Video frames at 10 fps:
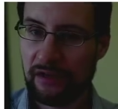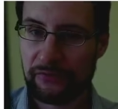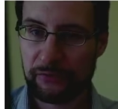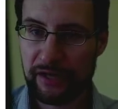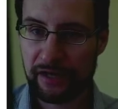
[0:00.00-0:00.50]

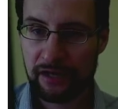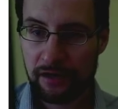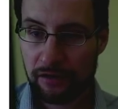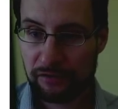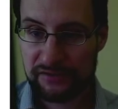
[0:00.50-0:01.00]
So yeah,
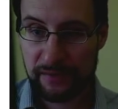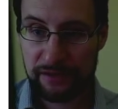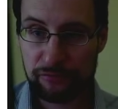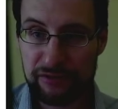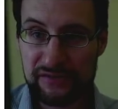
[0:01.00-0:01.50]
all the
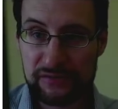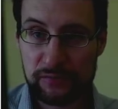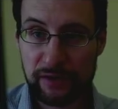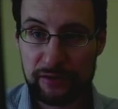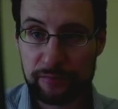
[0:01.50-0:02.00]
many reasons
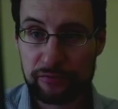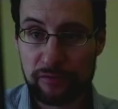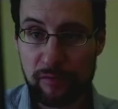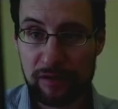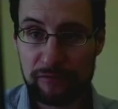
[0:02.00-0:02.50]
why you
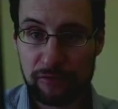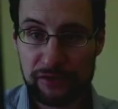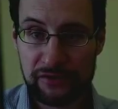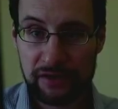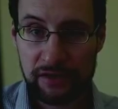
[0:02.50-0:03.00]
probably
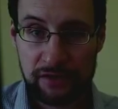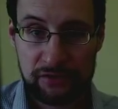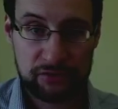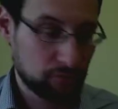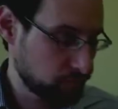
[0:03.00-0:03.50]
want
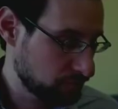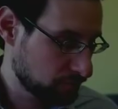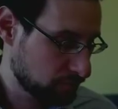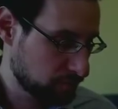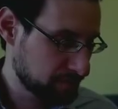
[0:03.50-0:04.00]
to
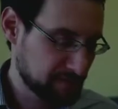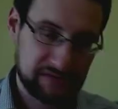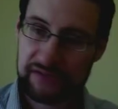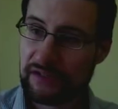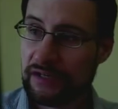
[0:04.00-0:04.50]
go with